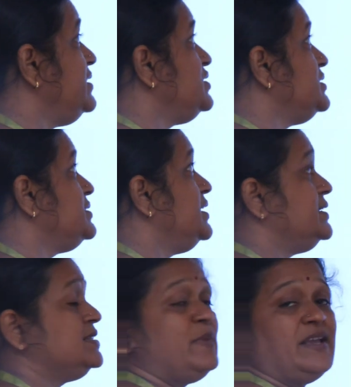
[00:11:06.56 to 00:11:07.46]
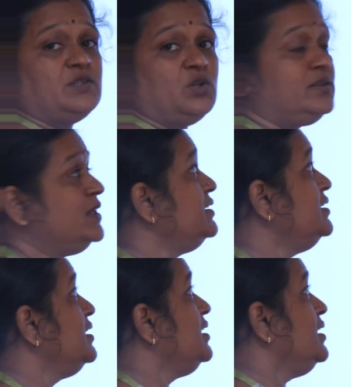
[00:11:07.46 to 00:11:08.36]
ranges, that is based on the
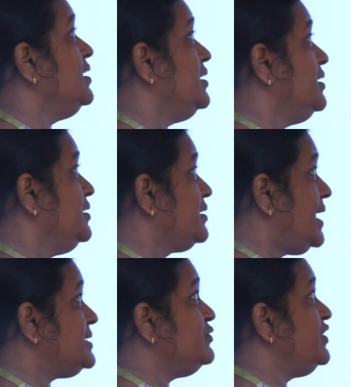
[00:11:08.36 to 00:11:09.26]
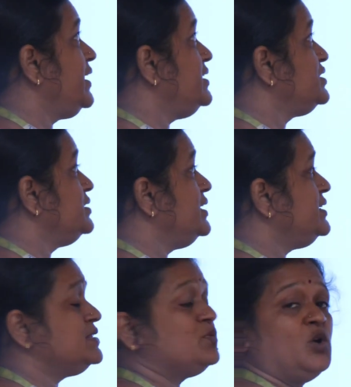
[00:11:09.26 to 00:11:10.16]
classification.
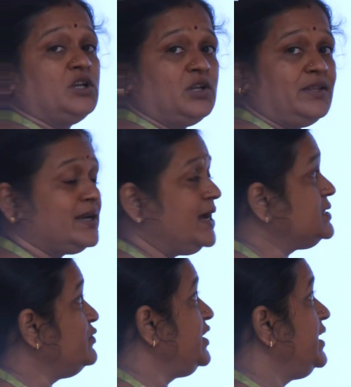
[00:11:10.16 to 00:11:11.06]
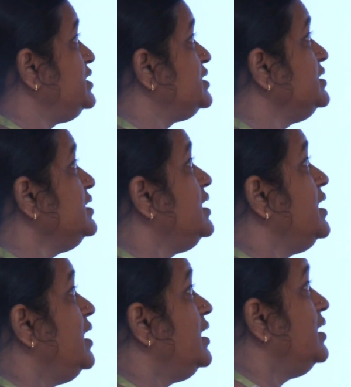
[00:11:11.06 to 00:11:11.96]
That is, what are the classification?
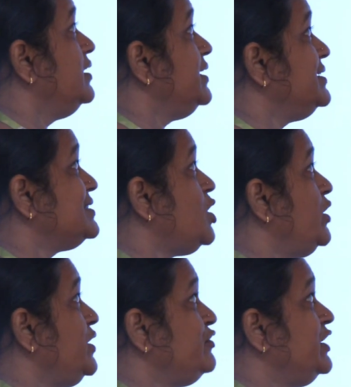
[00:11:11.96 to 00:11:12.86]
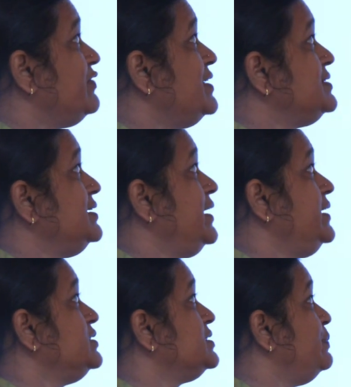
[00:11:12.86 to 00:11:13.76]
That is audio frequency
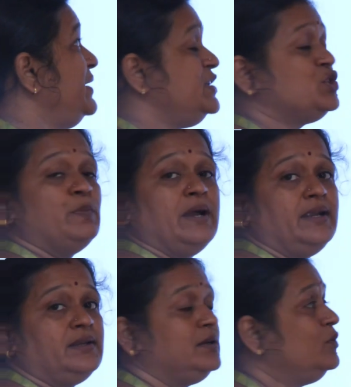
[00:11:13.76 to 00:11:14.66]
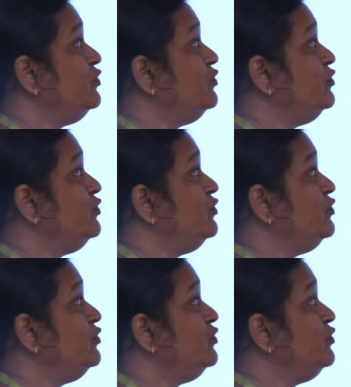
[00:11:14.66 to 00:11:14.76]
range, speech band,